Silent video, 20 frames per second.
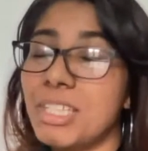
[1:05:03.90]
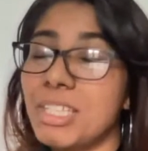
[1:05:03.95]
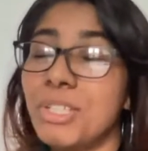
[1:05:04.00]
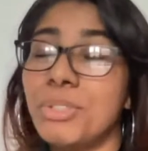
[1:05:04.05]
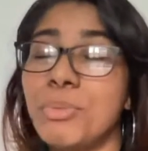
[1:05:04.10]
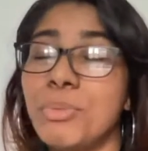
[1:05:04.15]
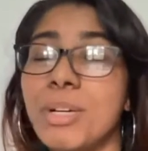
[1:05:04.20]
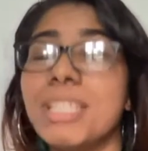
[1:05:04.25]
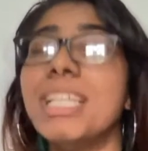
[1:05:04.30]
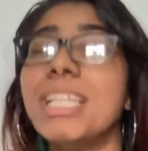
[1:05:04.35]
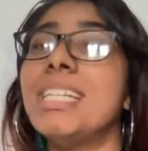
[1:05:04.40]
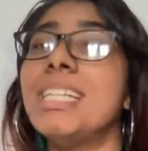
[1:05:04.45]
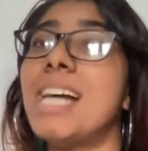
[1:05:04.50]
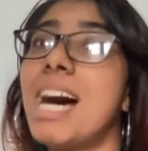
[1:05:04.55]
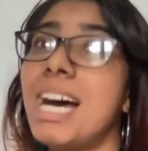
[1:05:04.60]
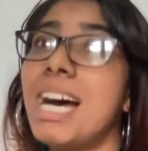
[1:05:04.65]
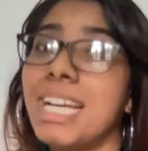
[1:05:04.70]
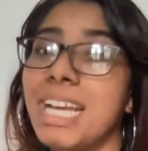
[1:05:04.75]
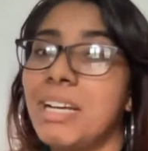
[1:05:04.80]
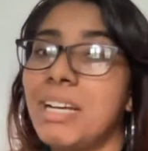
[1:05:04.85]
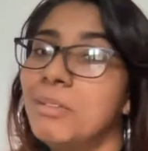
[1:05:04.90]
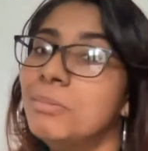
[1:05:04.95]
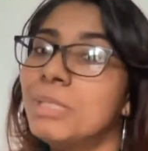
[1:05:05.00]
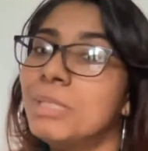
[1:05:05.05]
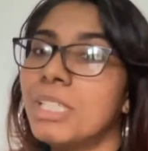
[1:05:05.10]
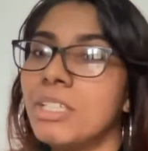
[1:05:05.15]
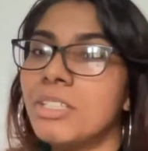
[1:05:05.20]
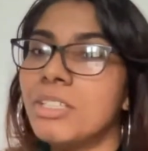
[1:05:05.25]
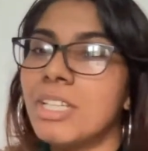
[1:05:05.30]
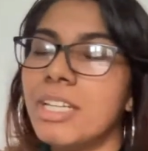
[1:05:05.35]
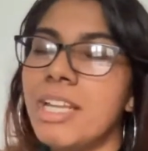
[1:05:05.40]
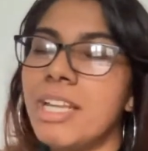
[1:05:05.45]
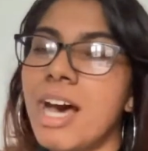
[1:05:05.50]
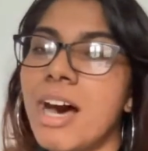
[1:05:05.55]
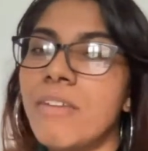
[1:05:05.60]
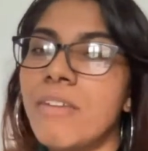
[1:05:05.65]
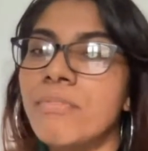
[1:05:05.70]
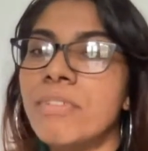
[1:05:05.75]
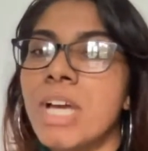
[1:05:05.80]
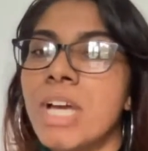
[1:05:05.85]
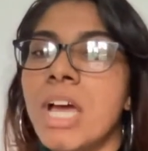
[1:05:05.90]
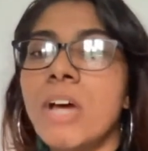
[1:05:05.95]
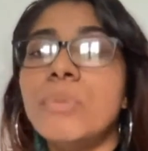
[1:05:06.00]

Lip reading: good one that I absolutely love.